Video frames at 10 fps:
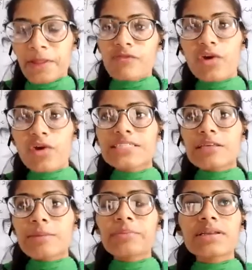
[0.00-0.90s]
For
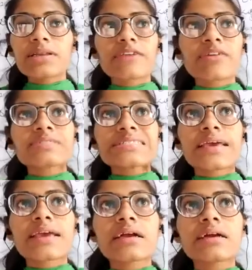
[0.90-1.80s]
example, if I'm
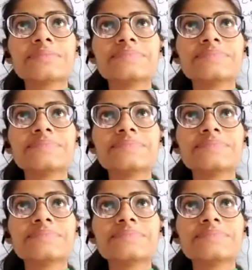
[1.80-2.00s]
saying